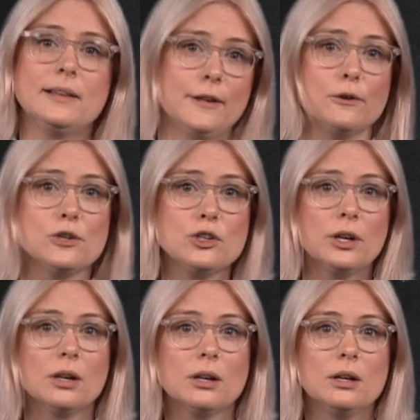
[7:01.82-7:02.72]
the
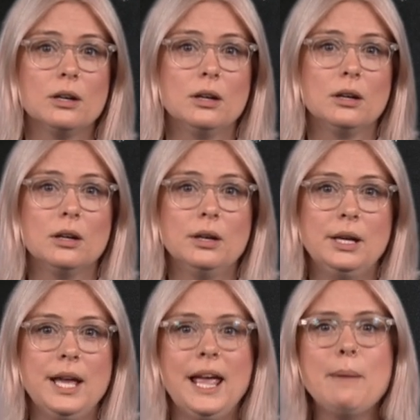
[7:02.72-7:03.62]
literature.
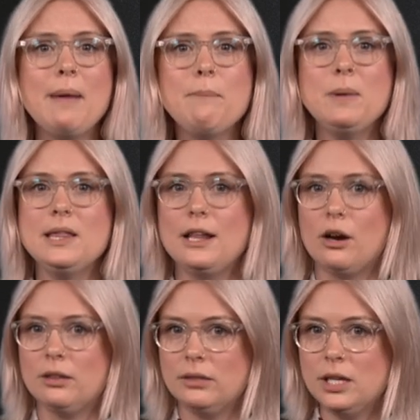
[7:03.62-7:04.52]
It might be that our
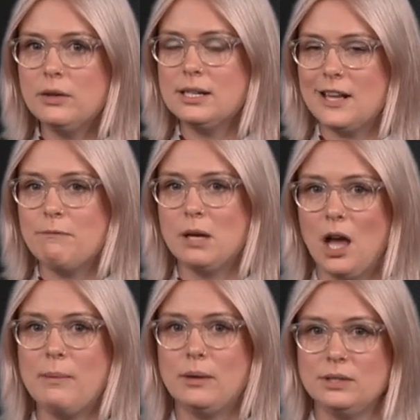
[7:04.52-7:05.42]
theories have
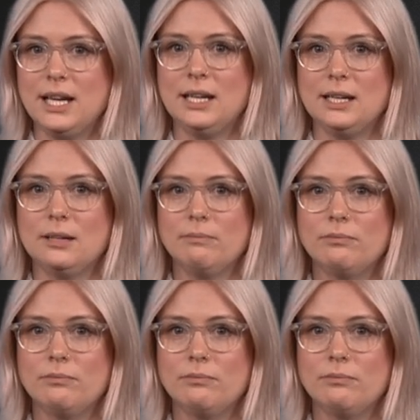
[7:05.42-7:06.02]
become outdated,